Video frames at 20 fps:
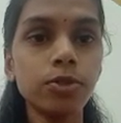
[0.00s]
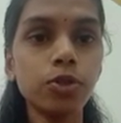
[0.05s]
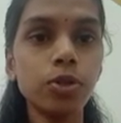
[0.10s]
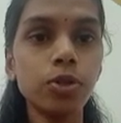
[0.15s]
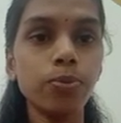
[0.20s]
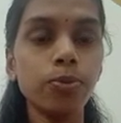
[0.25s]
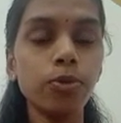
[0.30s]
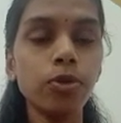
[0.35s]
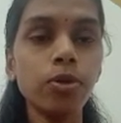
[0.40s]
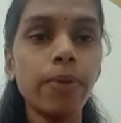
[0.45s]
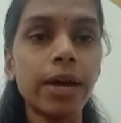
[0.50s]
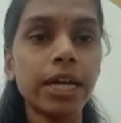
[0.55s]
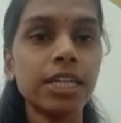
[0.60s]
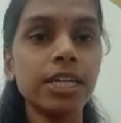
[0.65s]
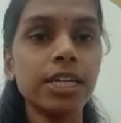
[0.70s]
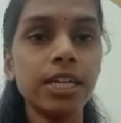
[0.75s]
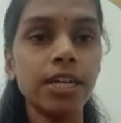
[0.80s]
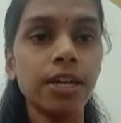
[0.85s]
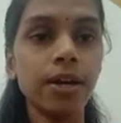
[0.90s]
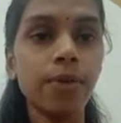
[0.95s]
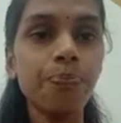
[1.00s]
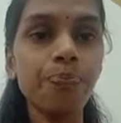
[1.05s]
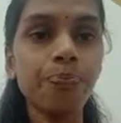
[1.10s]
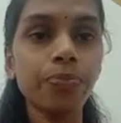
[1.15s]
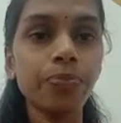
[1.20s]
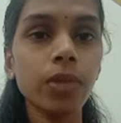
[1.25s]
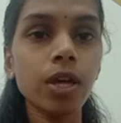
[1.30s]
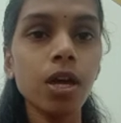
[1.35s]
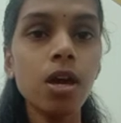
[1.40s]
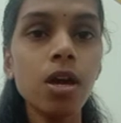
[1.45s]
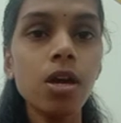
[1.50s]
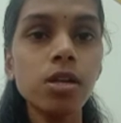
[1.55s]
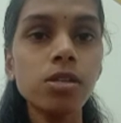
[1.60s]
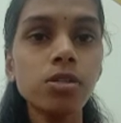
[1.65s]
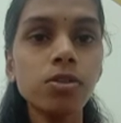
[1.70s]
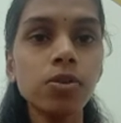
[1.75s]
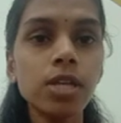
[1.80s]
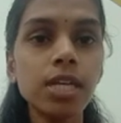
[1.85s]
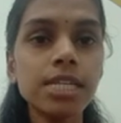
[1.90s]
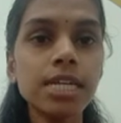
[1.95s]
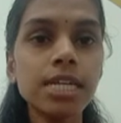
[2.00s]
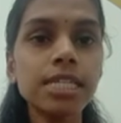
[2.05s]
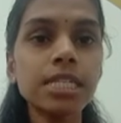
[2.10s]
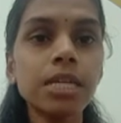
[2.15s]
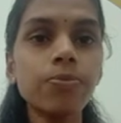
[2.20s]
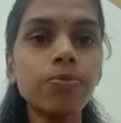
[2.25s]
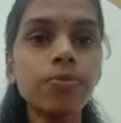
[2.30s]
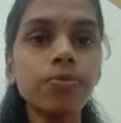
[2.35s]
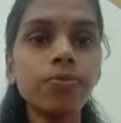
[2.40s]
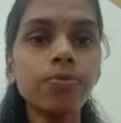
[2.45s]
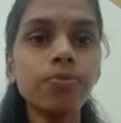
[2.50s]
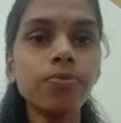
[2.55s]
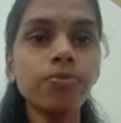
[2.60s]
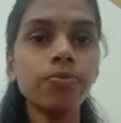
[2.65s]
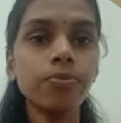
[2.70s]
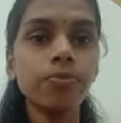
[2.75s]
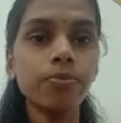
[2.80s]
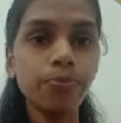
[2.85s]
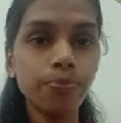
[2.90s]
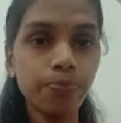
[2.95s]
remove the bacteria. So these are some